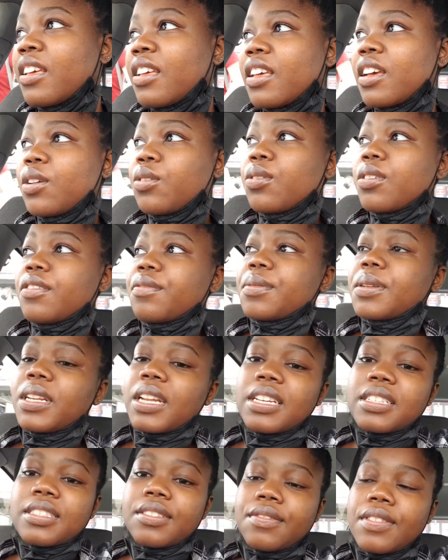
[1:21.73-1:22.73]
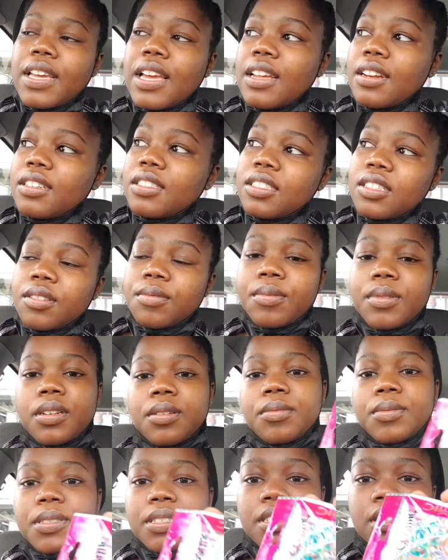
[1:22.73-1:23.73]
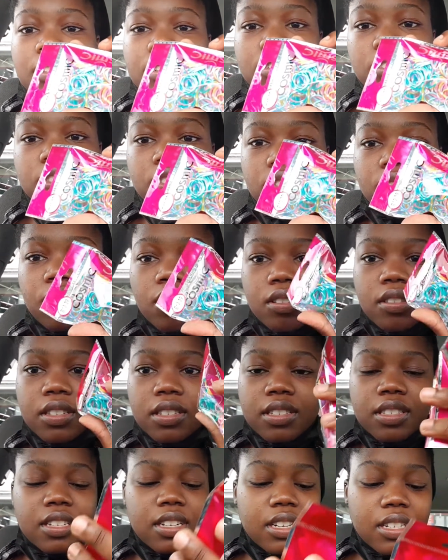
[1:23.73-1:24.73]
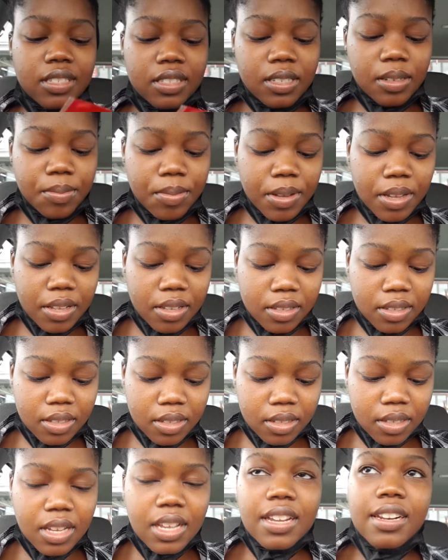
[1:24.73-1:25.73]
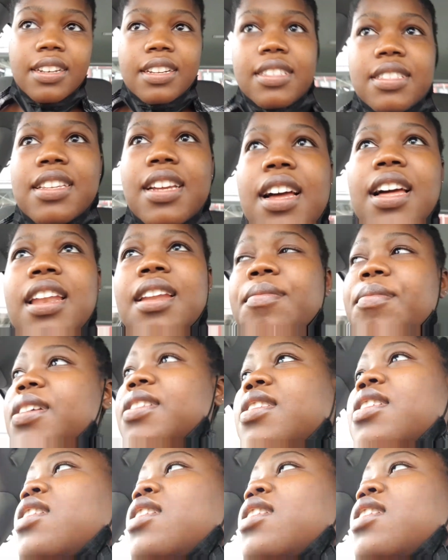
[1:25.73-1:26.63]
It would have been nice if they had a chair, but I basically just got these elastic bands. Does the color matter?